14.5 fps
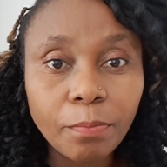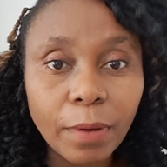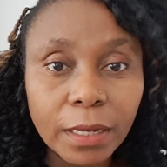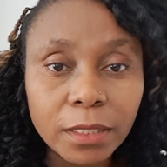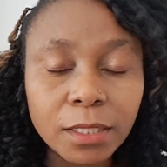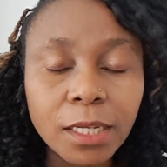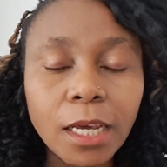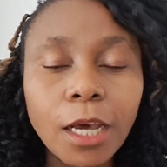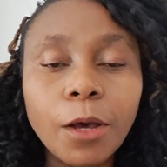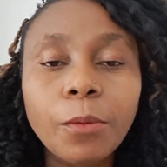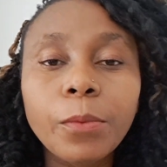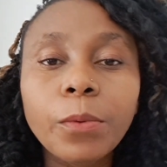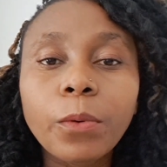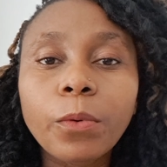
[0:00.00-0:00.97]
But
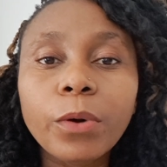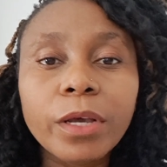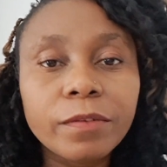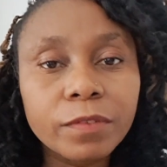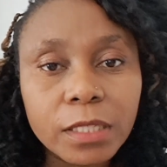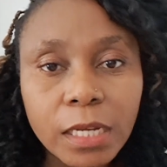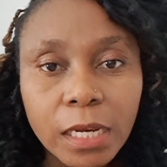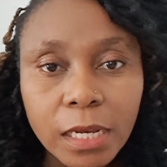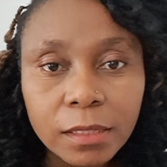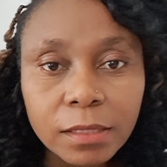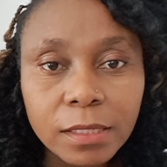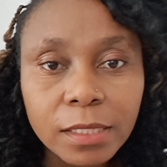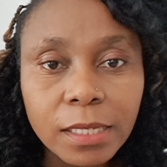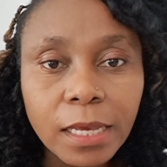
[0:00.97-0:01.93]
we all have
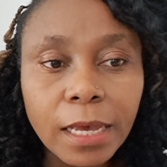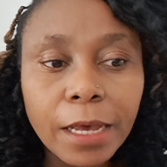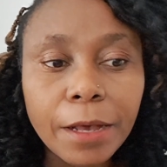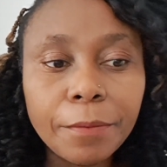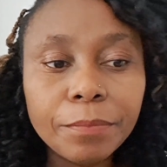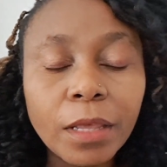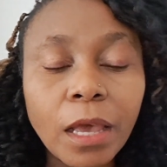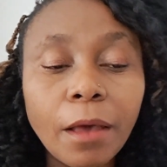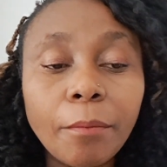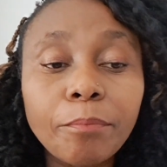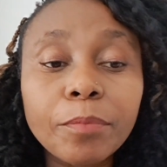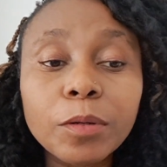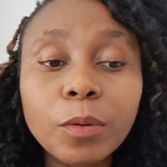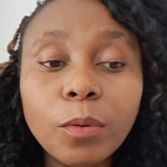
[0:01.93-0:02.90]
turns,
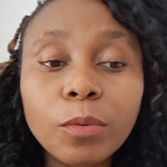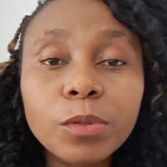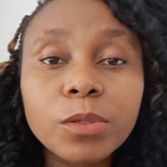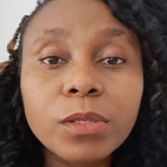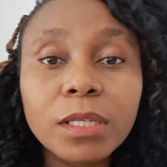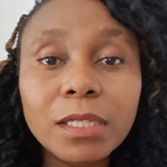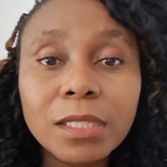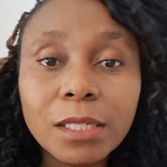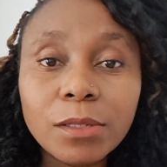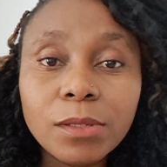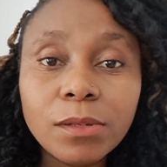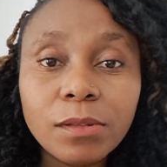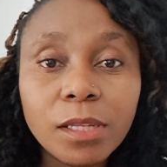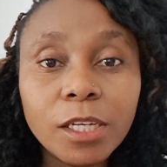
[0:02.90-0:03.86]
but also there's
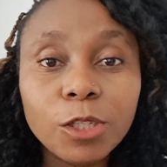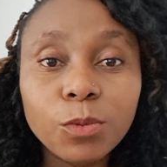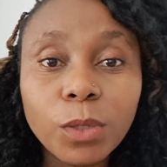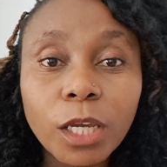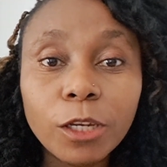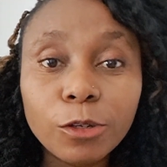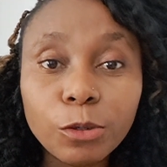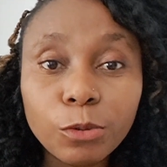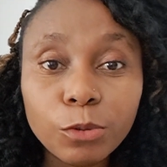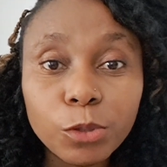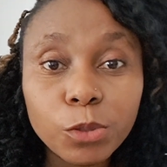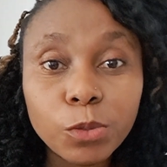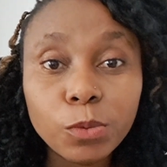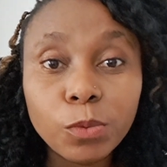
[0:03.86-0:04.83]
certain things we can do
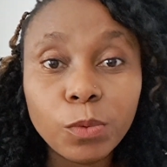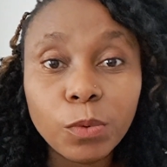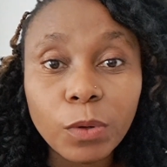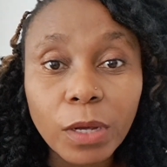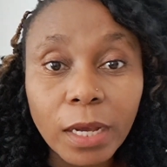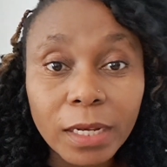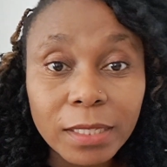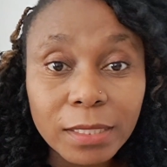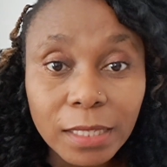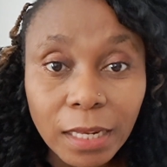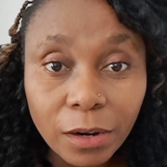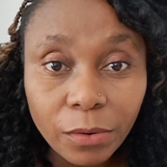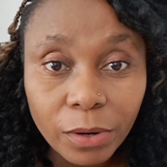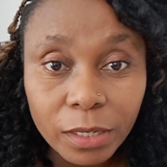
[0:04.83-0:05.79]
to
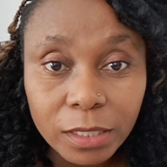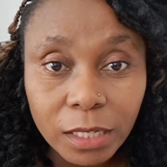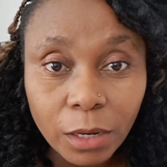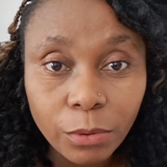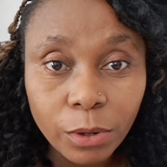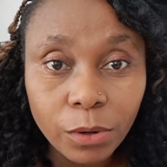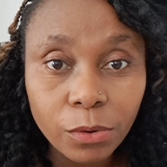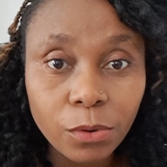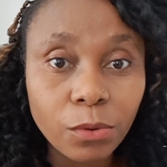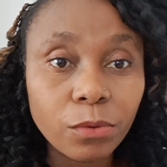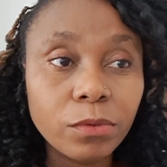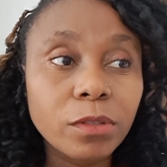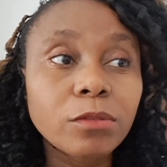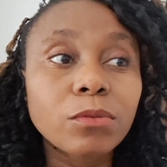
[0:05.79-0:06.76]
accelerate our
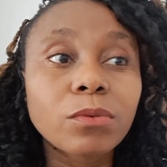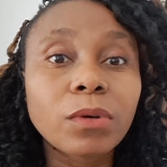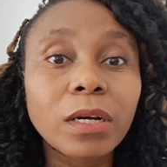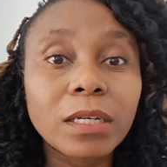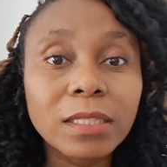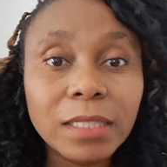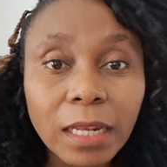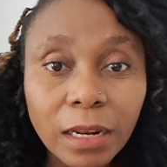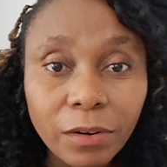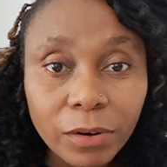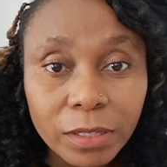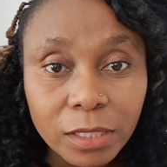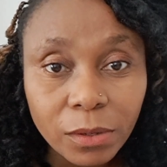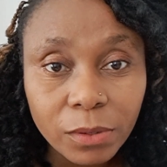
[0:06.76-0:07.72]
growth, to
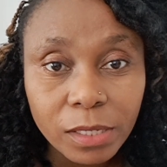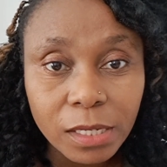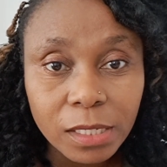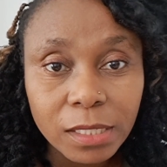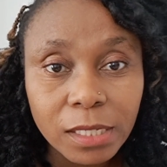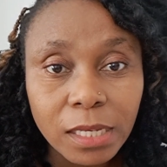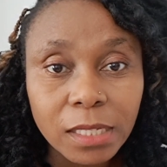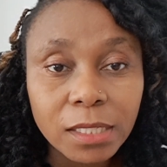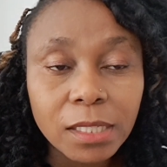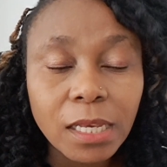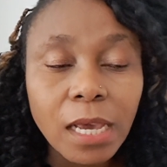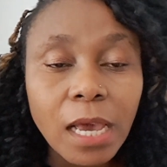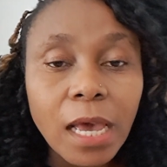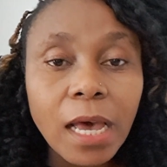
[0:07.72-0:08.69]
accelerate our success,
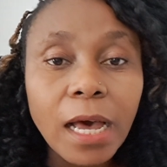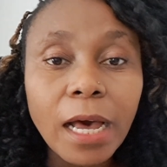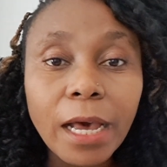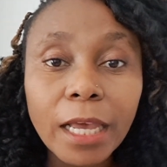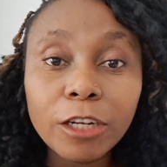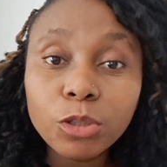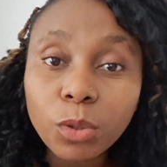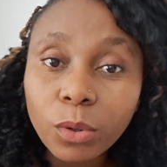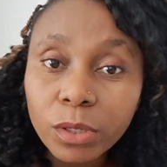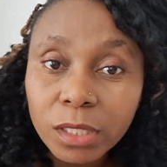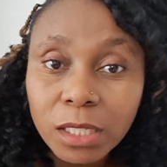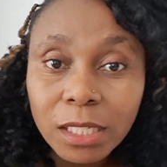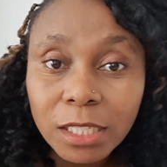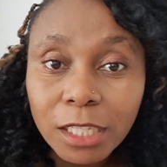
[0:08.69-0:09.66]
and
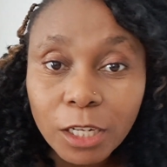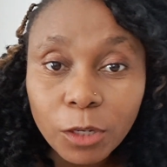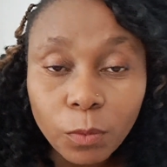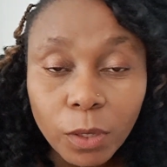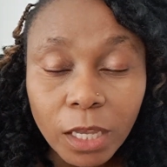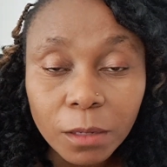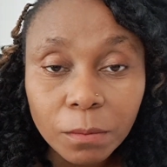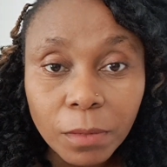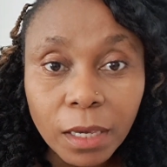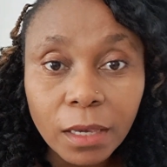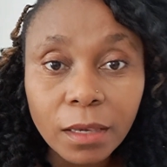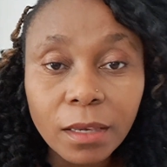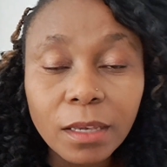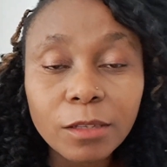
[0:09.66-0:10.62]
choices that we can
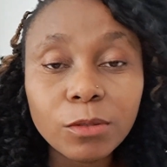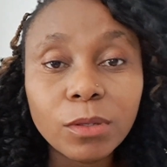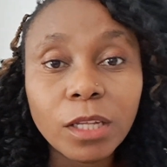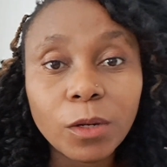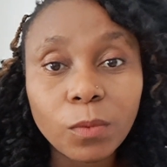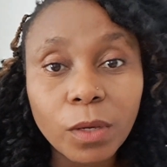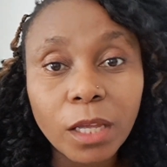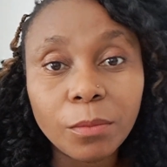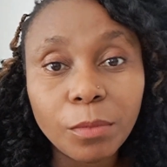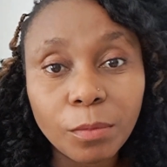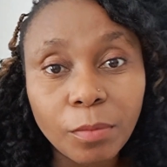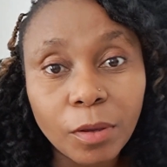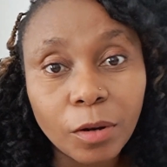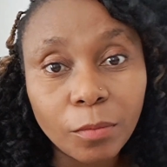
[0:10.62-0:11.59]
make so that we can be
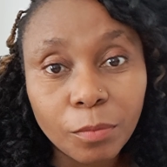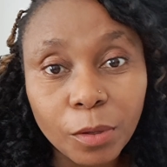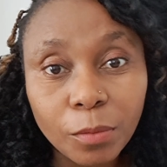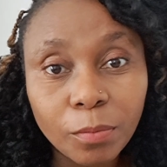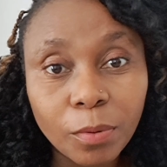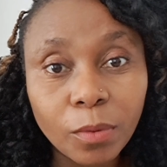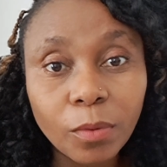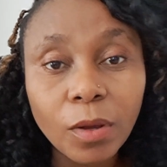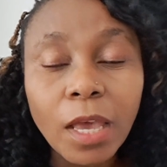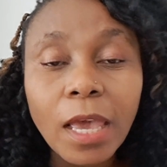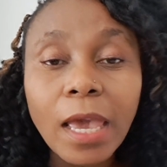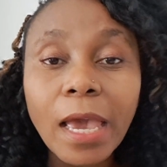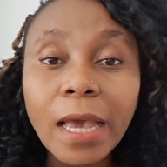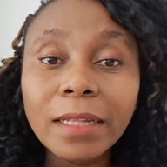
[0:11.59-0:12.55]
better people.
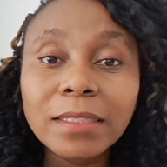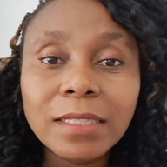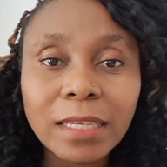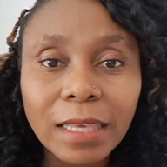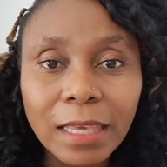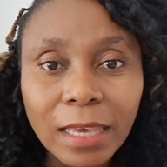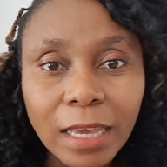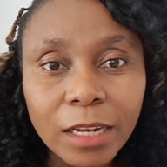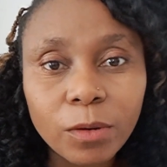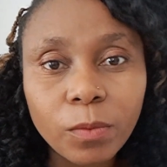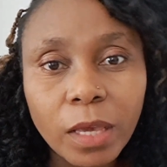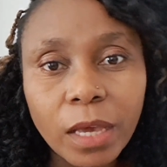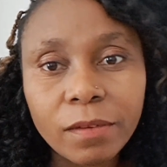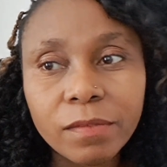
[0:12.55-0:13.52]
Hence, again,
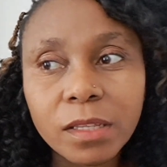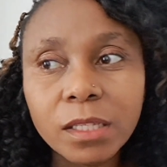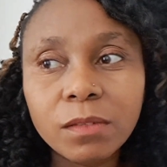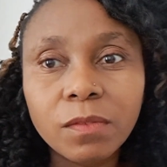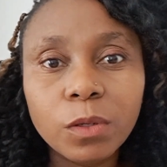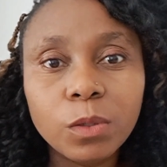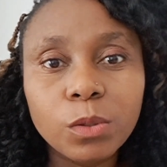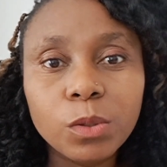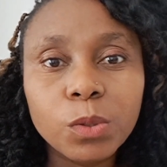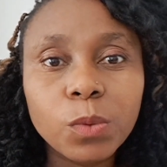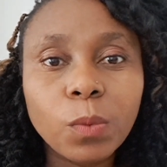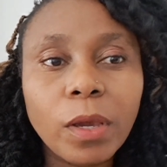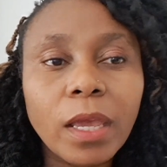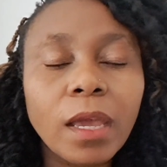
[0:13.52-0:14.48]
we have these
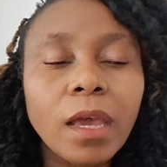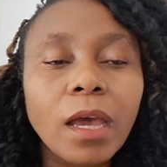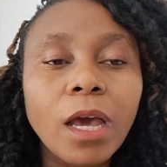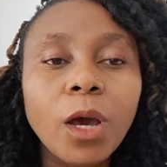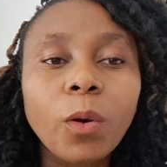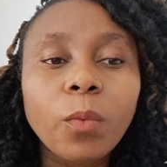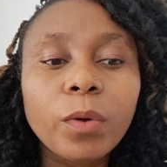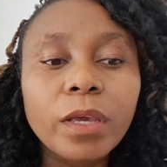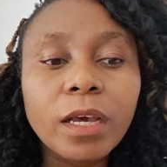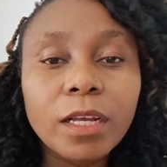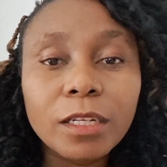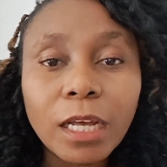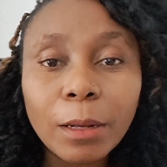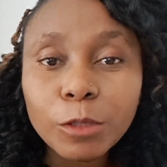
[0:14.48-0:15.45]
videos where
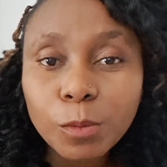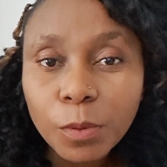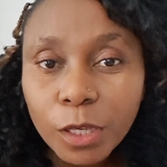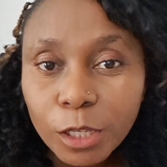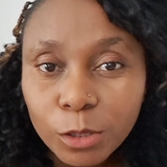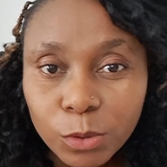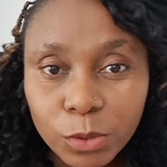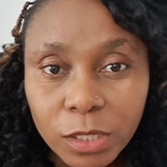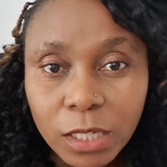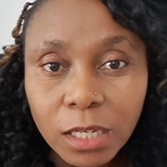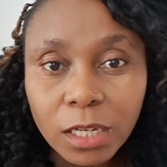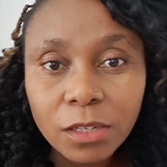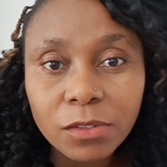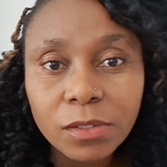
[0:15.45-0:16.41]
I'm speaking to
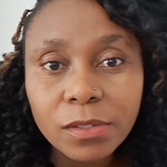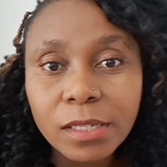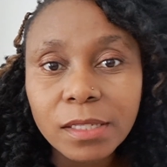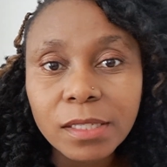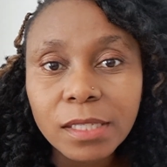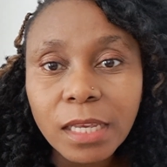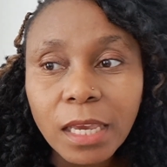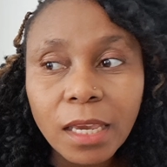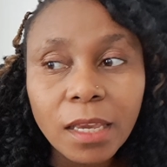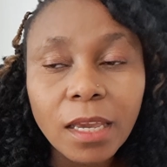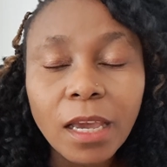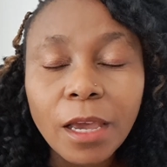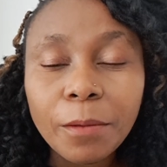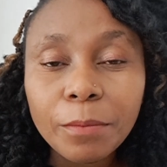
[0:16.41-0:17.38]
teenagers and
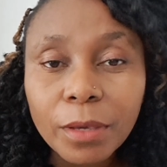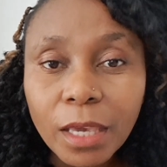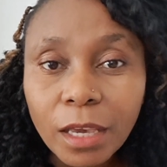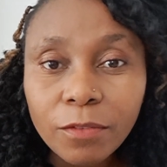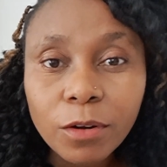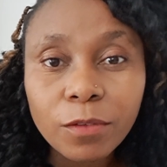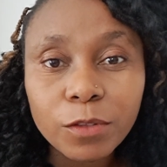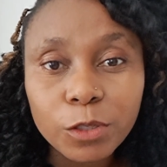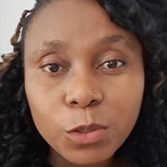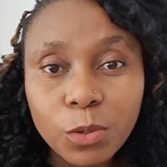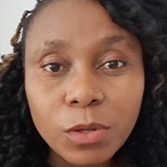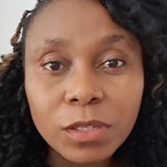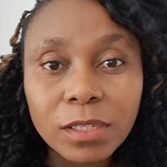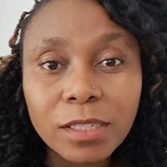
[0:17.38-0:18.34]
saying, be careful of the
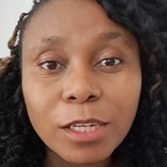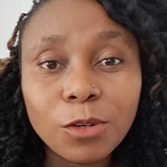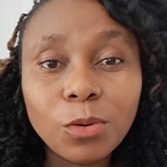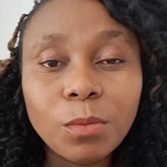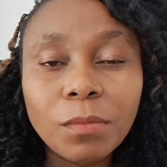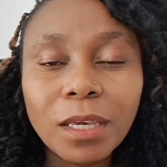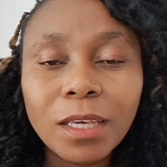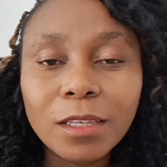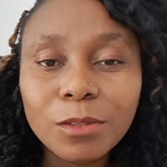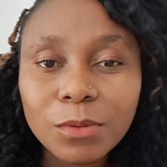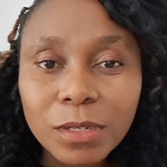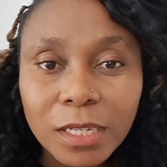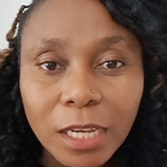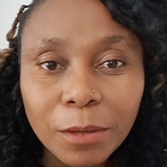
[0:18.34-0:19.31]
choices that you're making
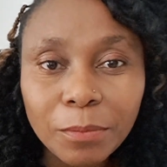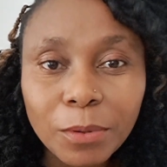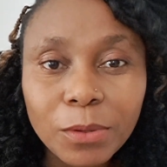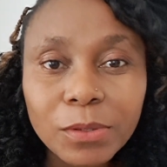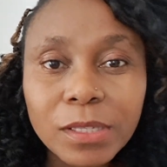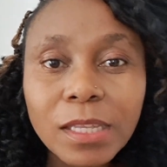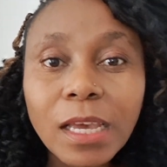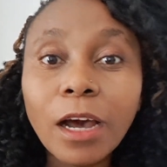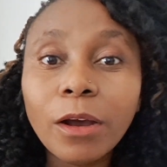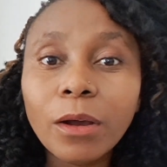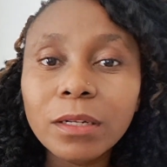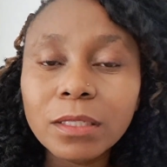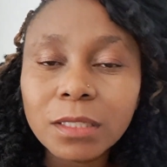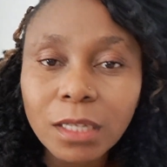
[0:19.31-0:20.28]
today, because they are
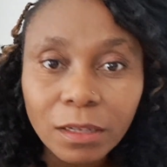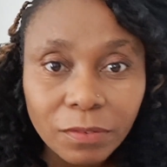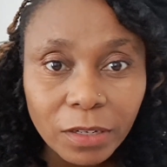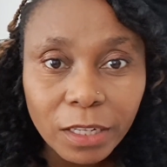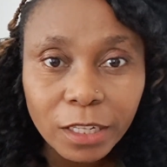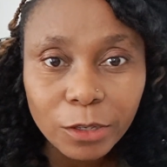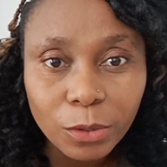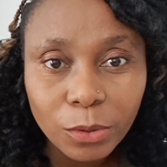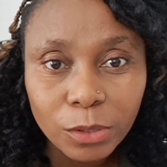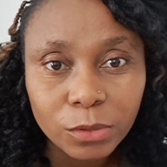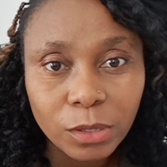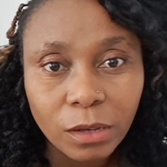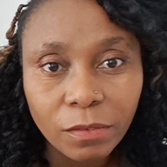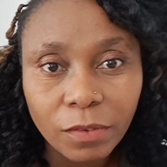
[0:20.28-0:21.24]
definitely
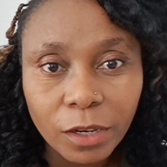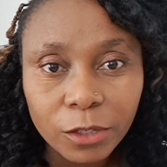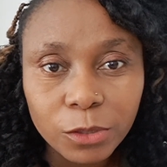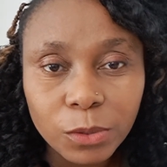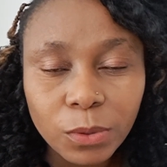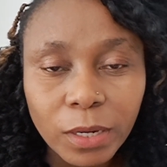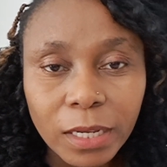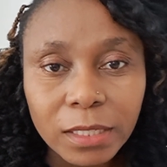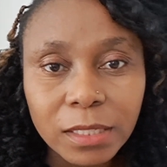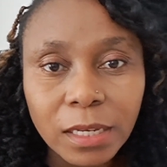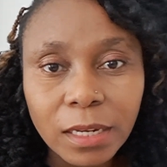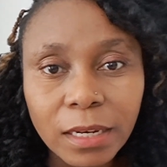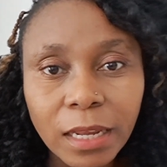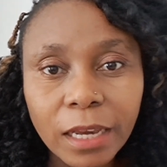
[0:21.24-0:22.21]
going to affect you
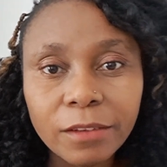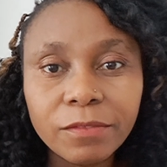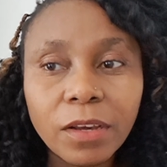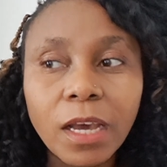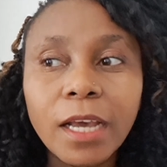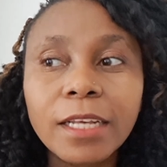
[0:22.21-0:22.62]
later in life.